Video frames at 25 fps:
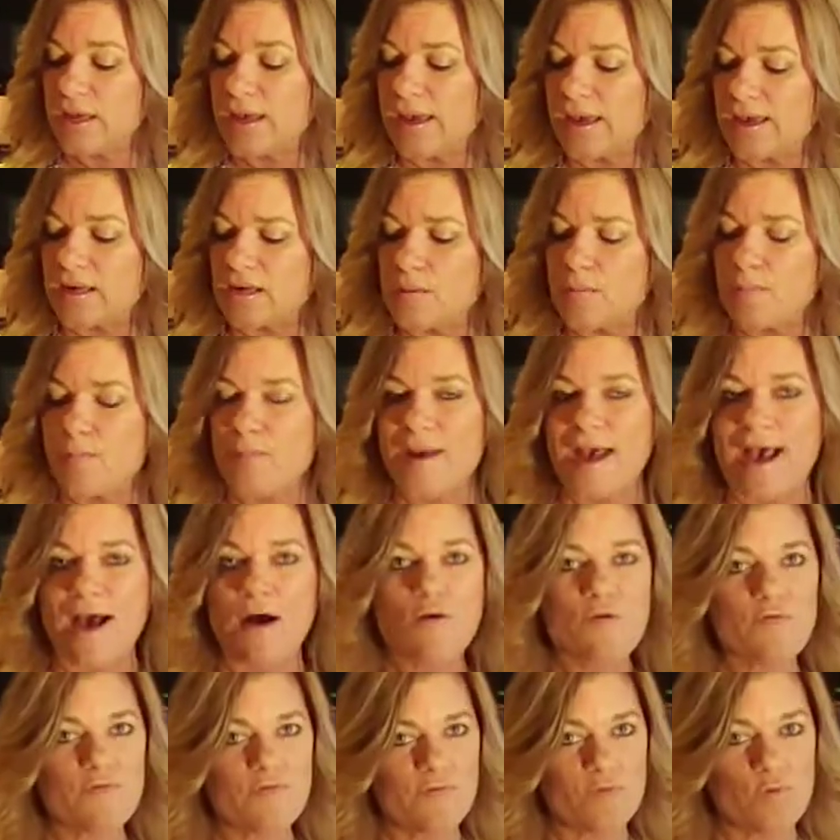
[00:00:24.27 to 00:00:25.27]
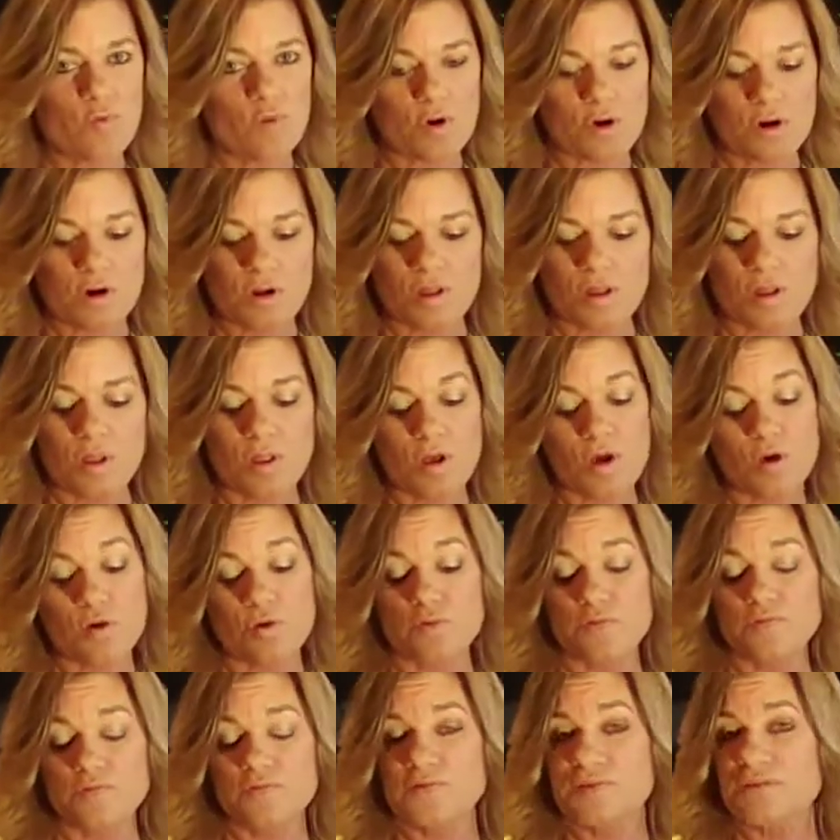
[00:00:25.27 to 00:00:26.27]
and about 4
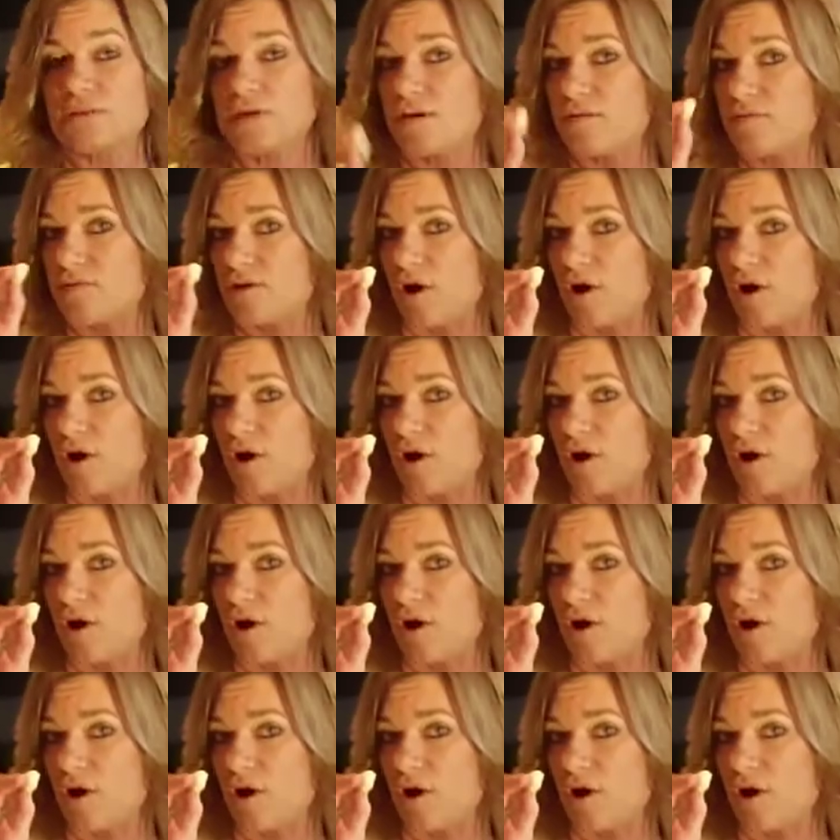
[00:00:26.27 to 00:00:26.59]
cloves of